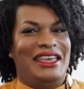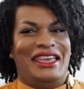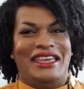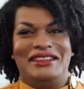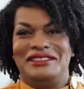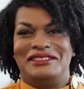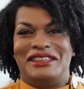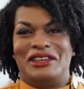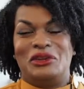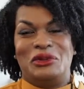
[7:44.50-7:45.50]
And
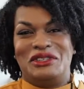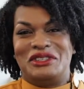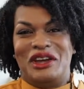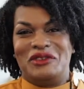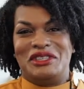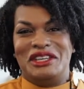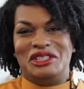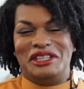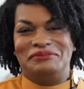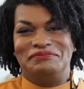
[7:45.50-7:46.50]
that concludes this
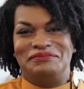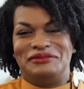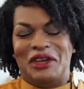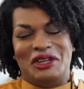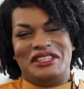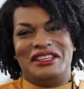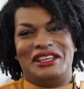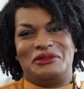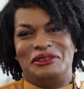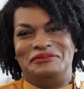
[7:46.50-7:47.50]
conversation. On to the
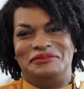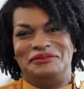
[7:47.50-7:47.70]
next one.